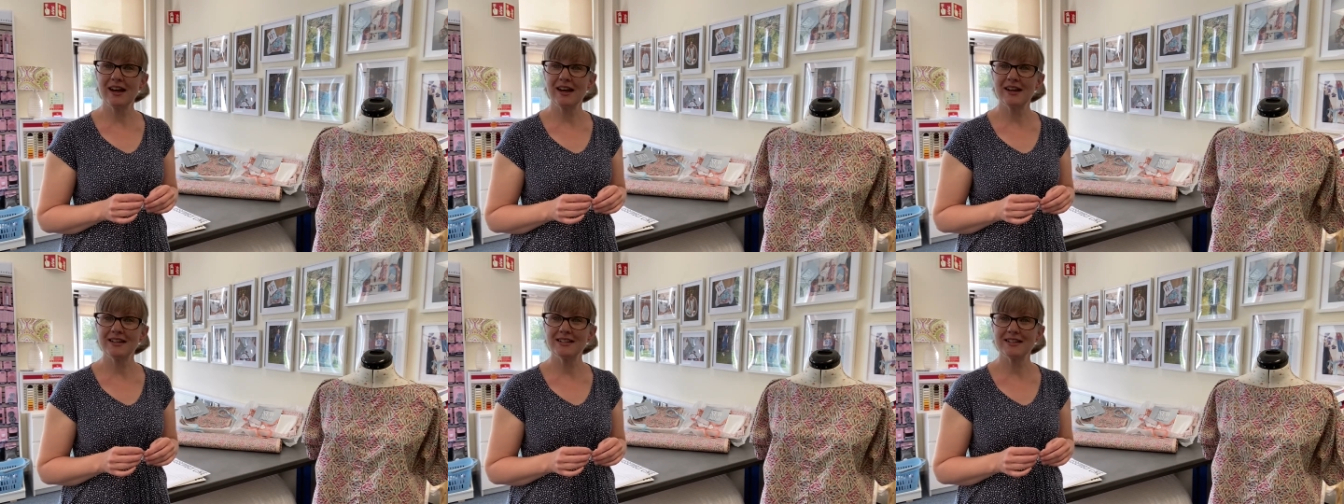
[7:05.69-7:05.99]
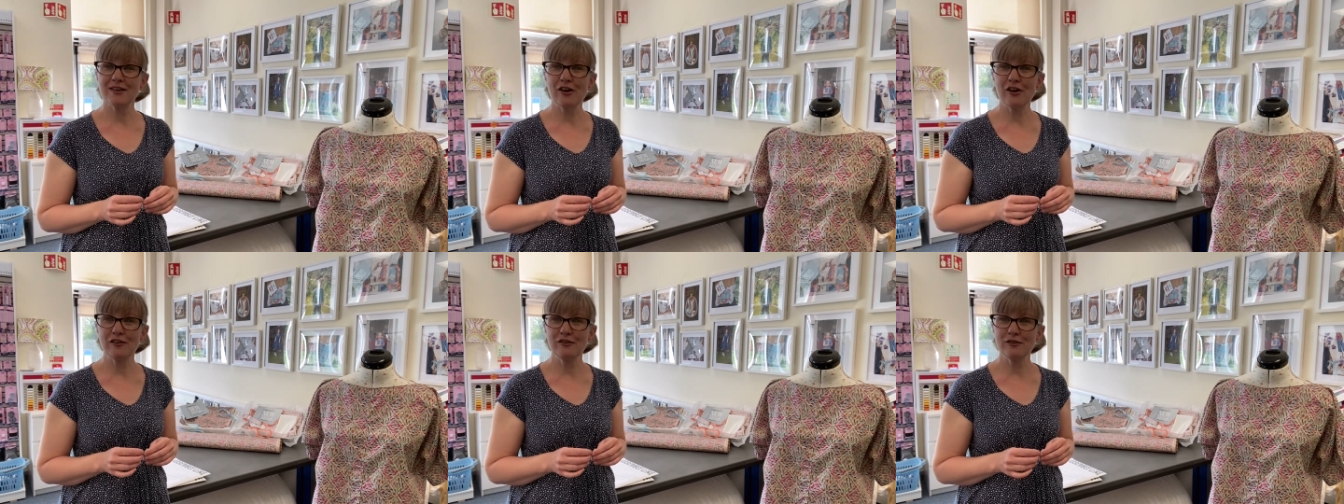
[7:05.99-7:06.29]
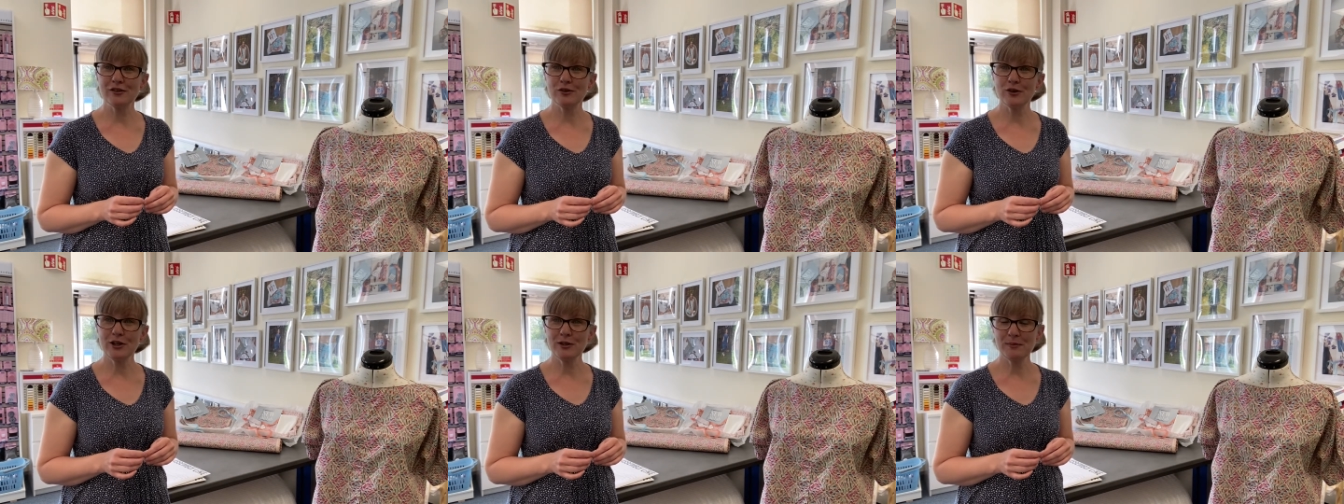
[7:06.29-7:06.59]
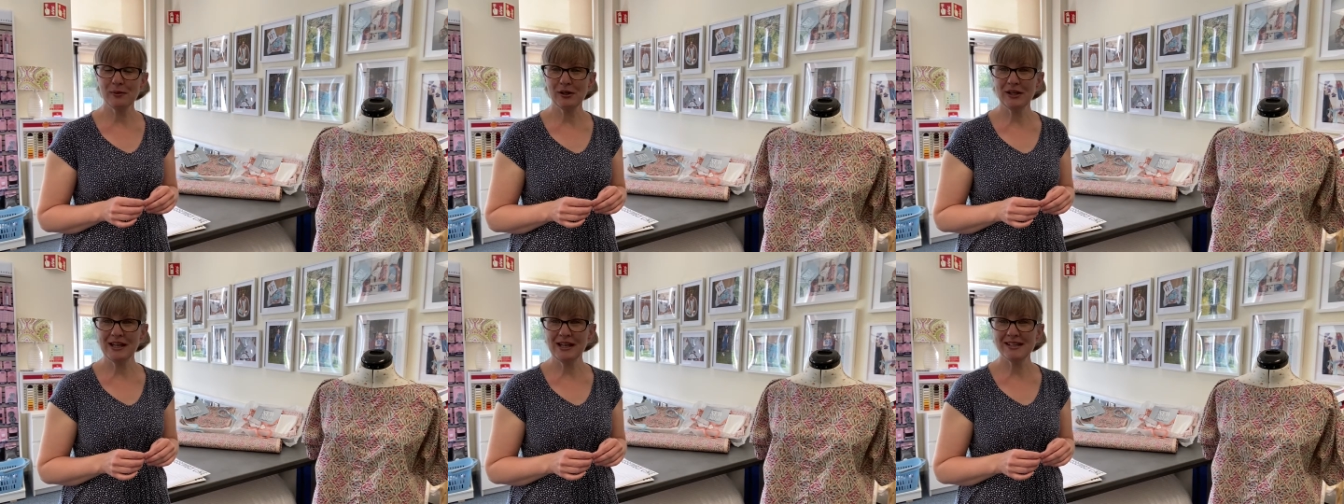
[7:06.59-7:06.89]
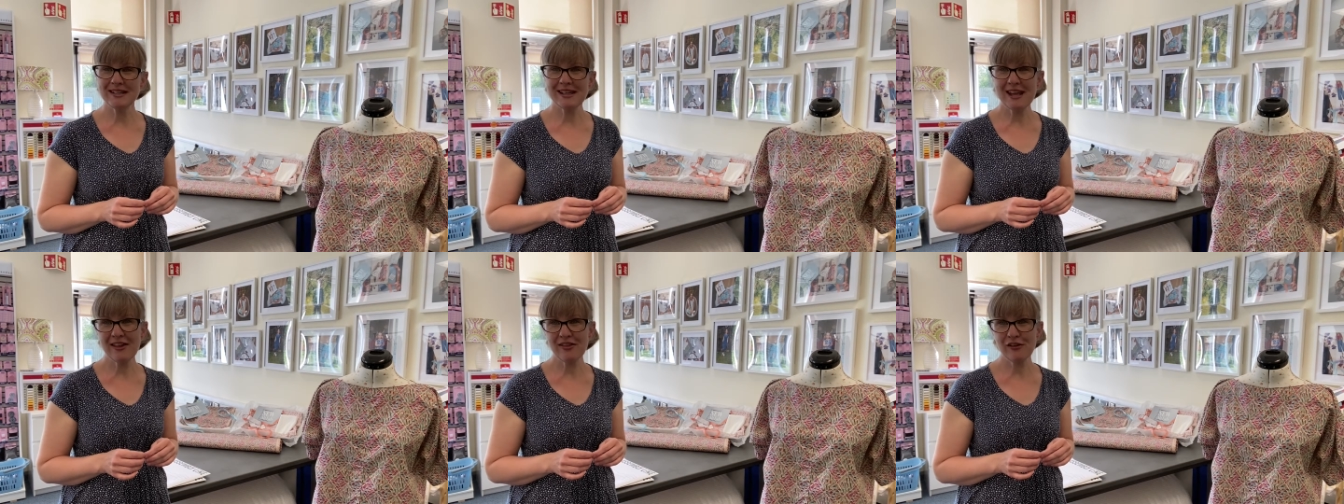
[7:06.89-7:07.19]
as I've enjoyed putting
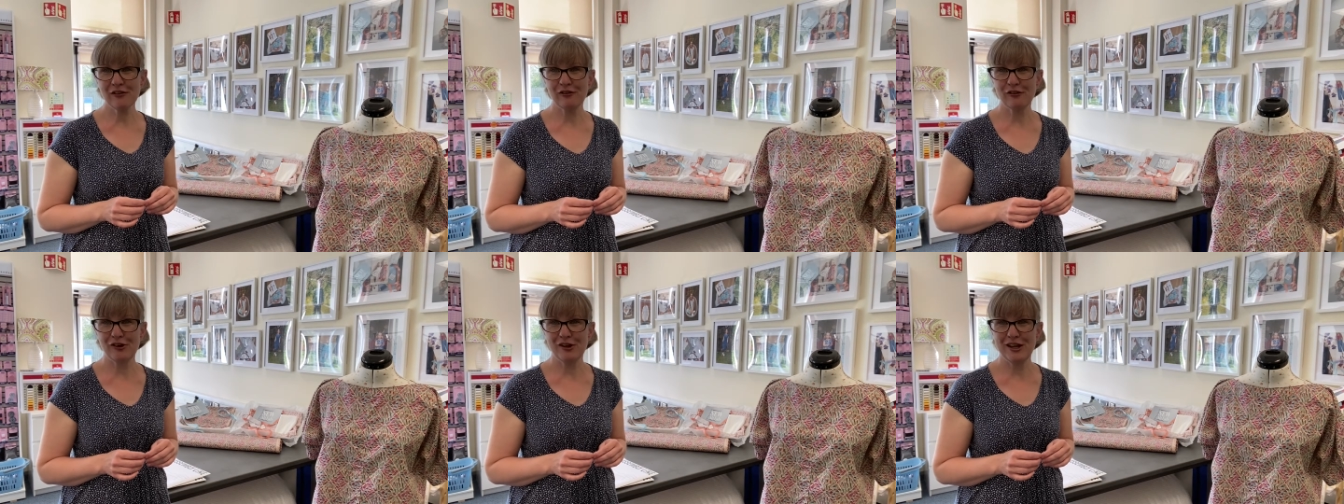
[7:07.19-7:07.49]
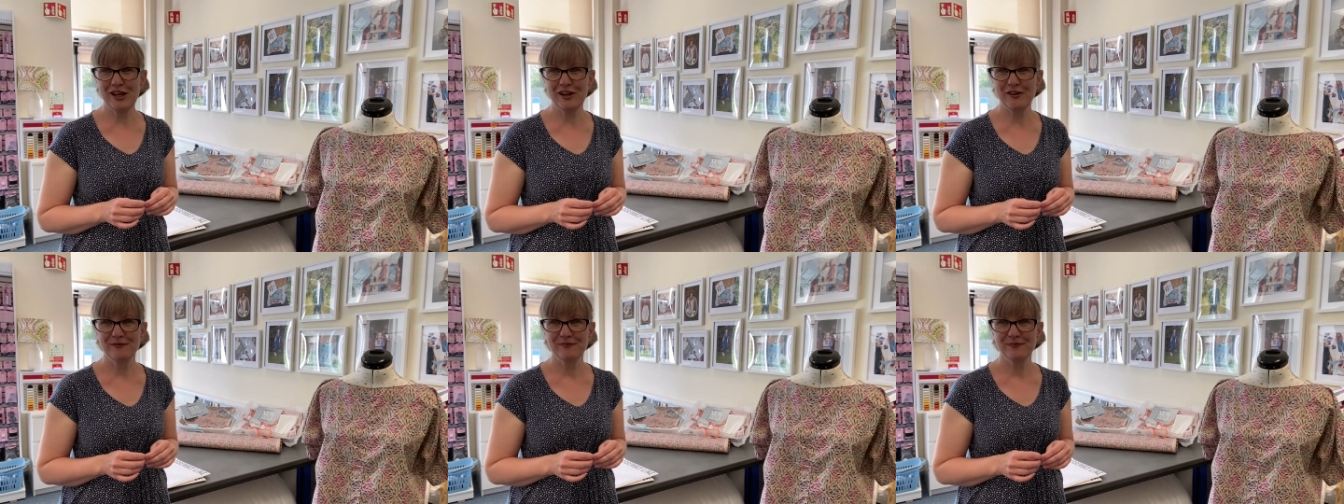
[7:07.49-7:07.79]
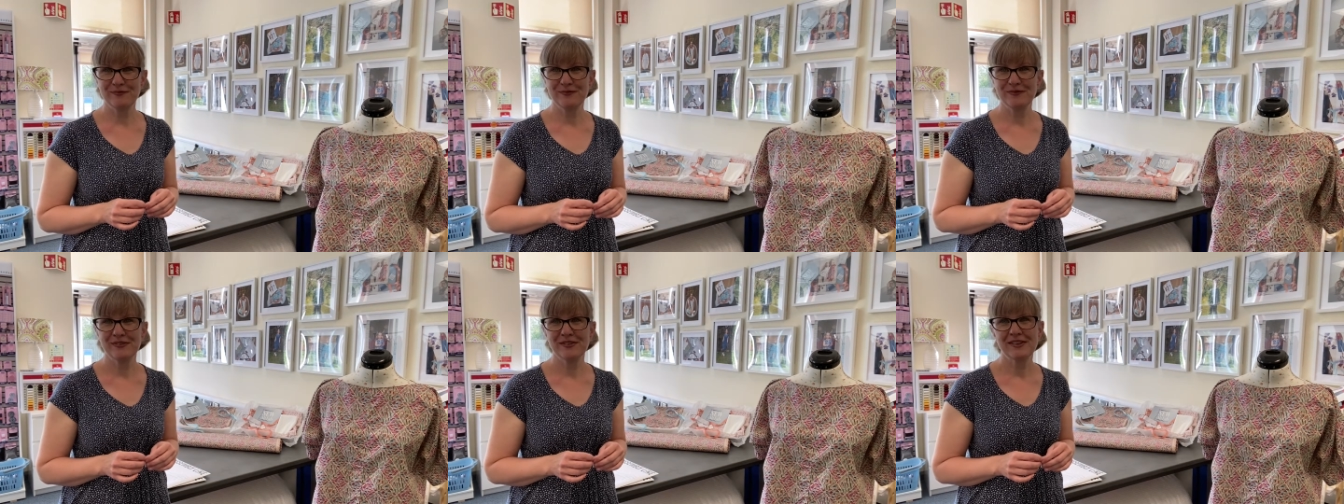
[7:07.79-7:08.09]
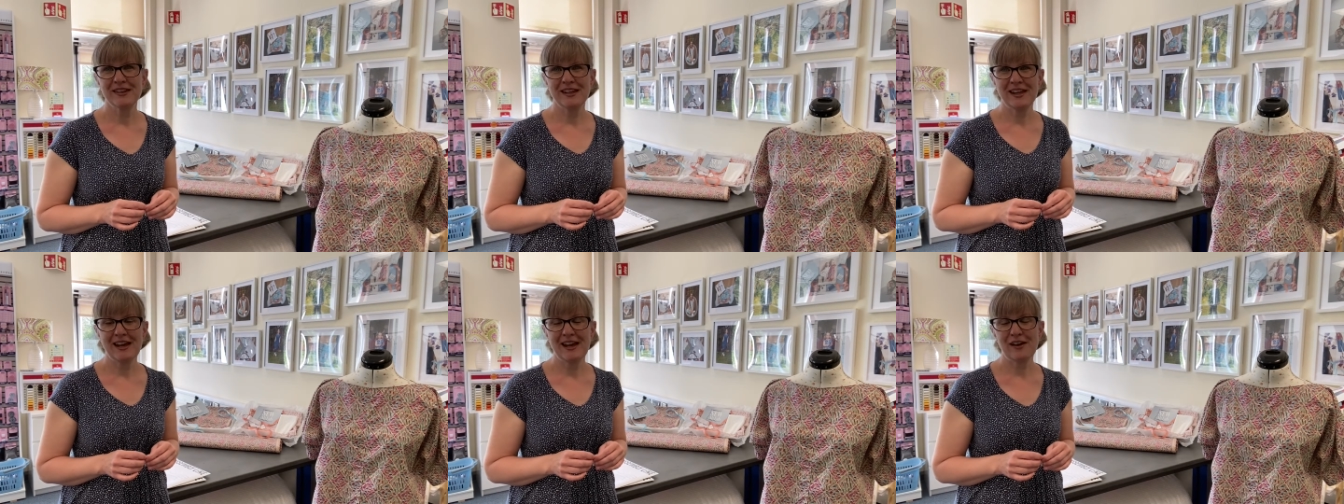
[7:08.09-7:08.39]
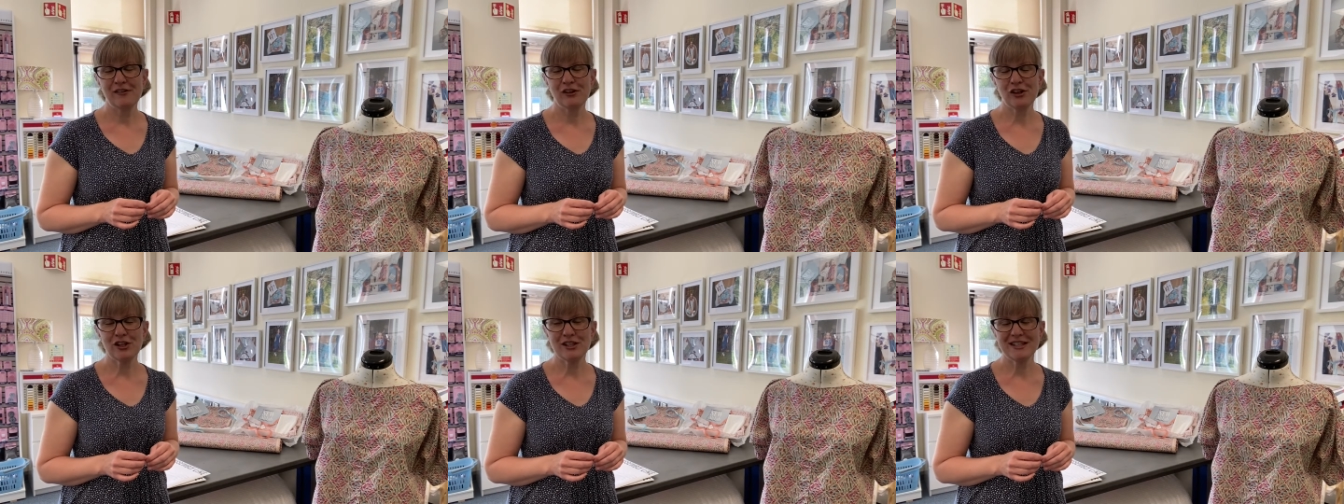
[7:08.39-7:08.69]
it together for you.
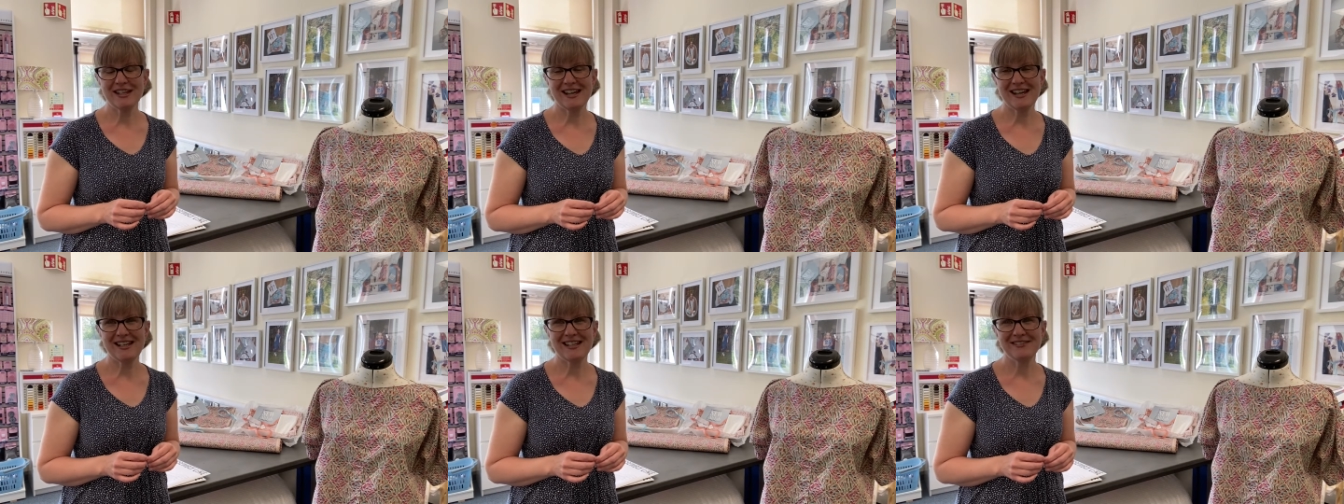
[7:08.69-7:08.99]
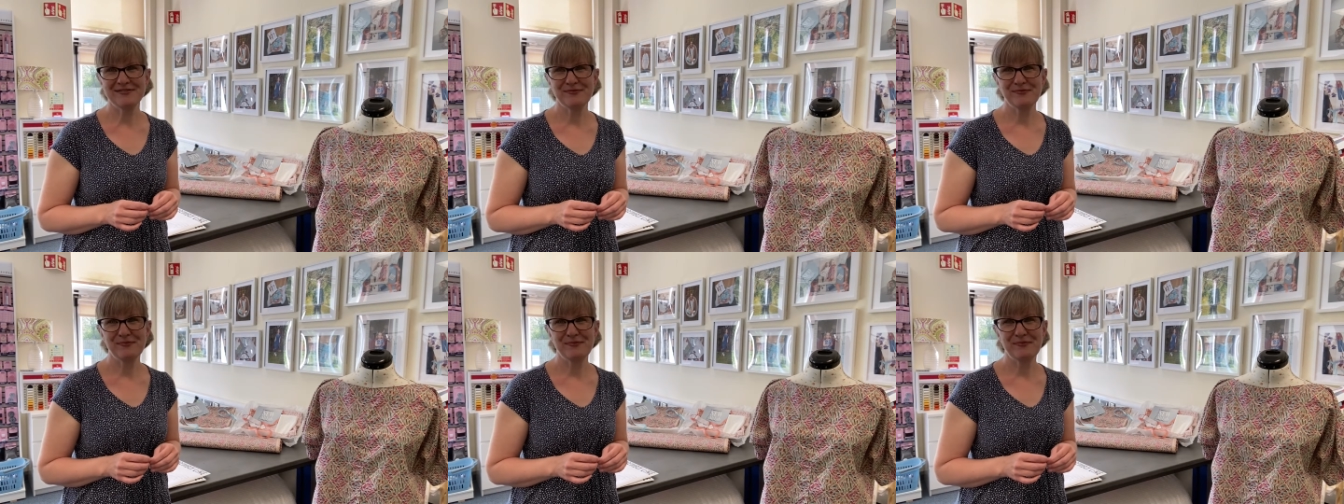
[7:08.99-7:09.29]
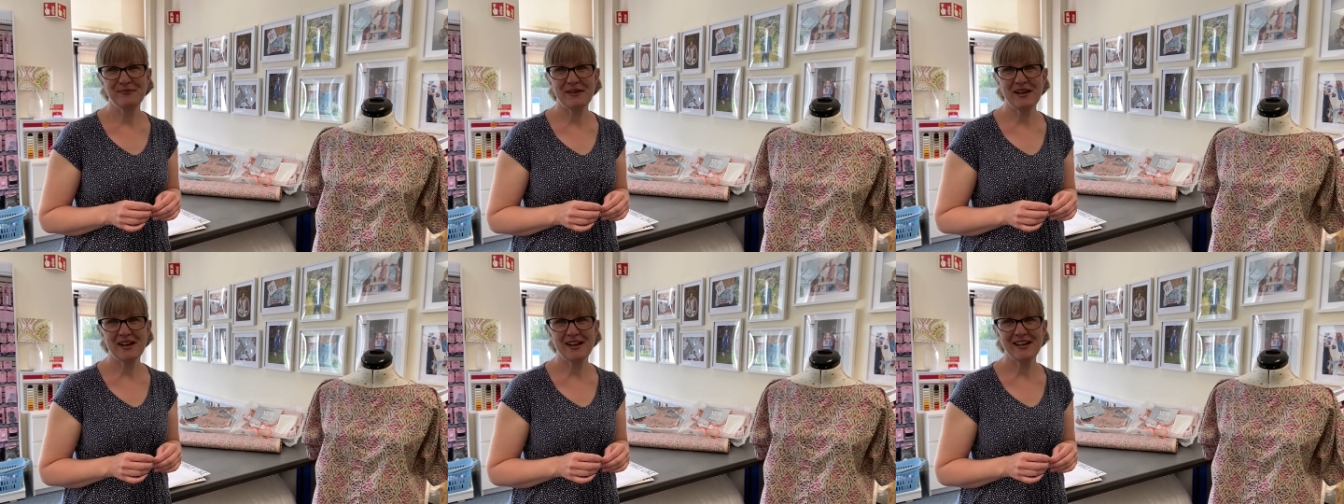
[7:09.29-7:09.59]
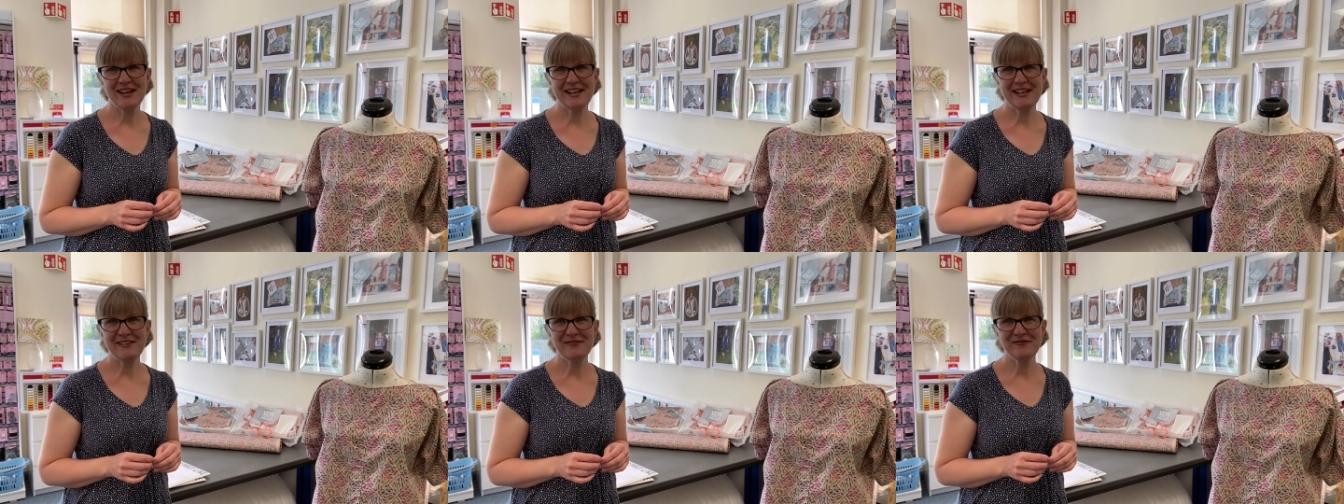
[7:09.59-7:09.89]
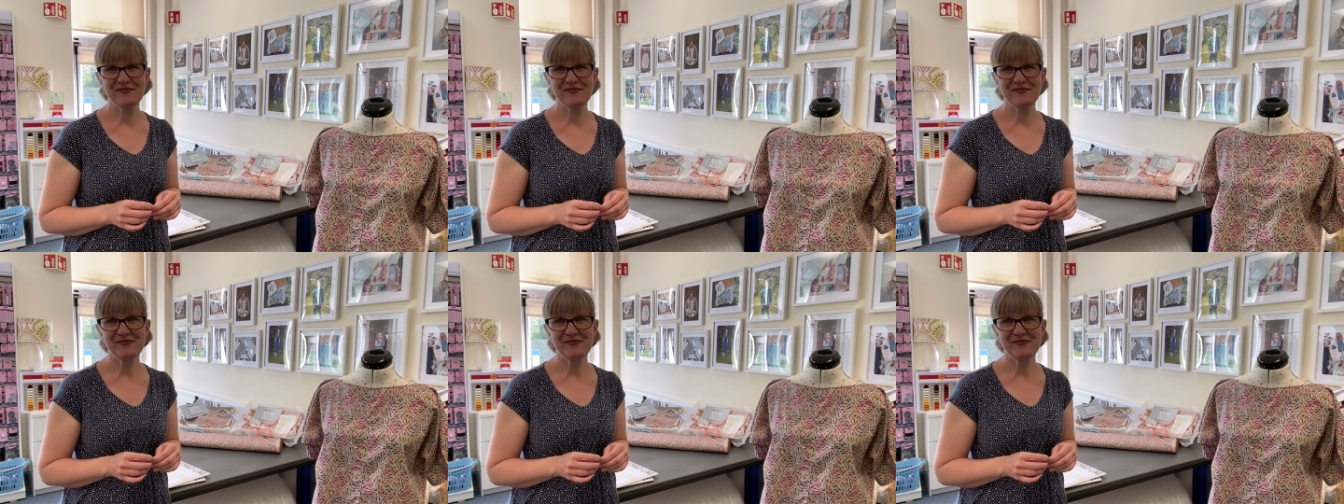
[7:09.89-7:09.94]
Have a good day. Bye.